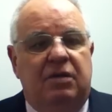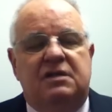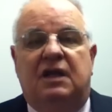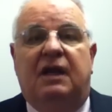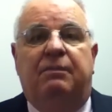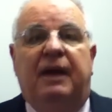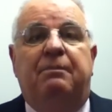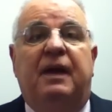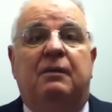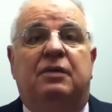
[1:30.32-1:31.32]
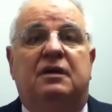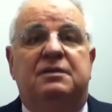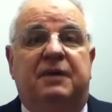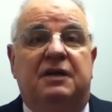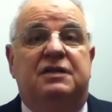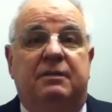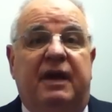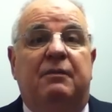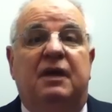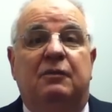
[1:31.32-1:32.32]
books like Batman books because of the
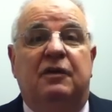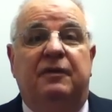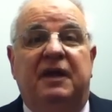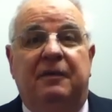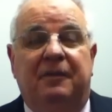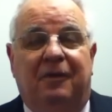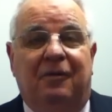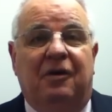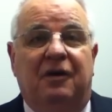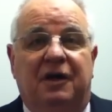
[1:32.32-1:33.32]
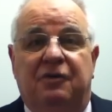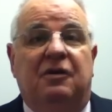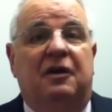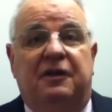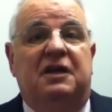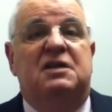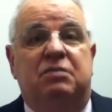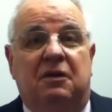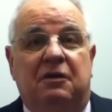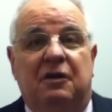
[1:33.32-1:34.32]
Batman movie, or uh, Dora the
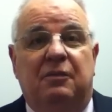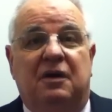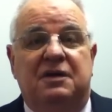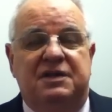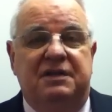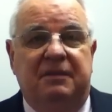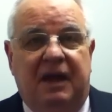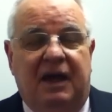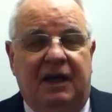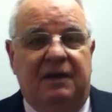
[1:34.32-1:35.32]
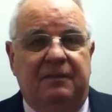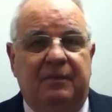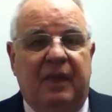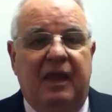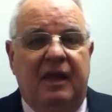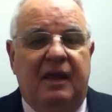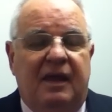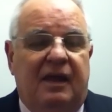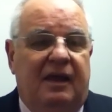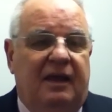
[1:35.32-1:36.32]
Explorer books. Um,
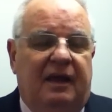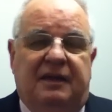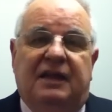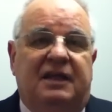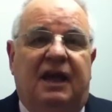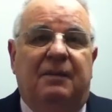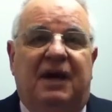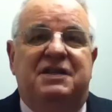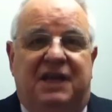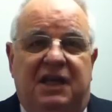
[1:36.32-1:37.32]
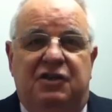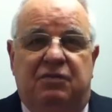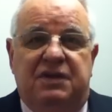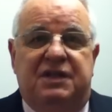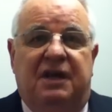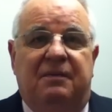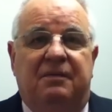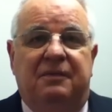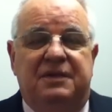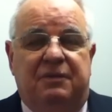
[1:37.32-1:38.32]
at that time, Ice Age was uh,
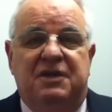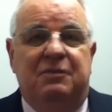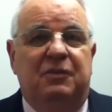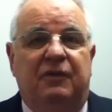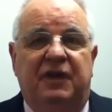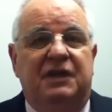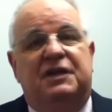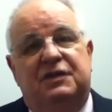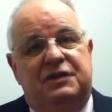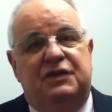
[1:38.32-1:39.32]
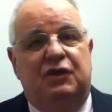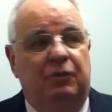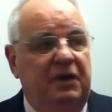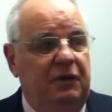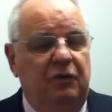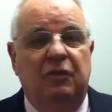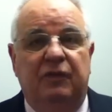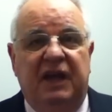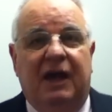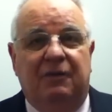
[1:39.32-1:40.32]
was a recent movie, and there was a Scooby-Doo
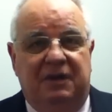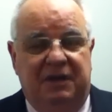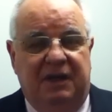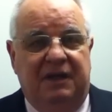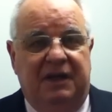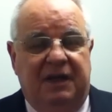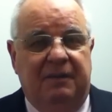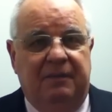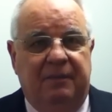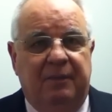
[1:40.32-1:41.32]
movie out, and um,